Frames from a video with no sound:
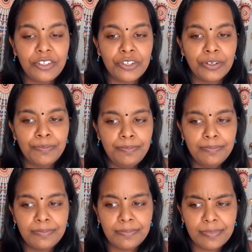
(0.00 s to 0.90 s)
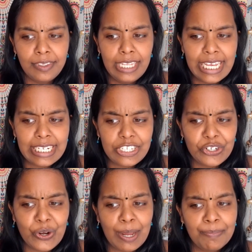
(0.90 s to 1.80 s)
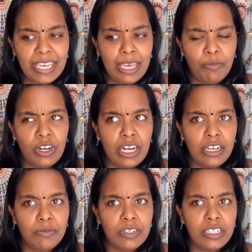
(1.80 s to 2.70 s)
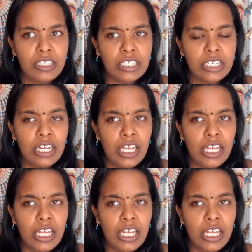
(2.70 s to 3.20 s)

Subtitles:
So Instagram came when I was,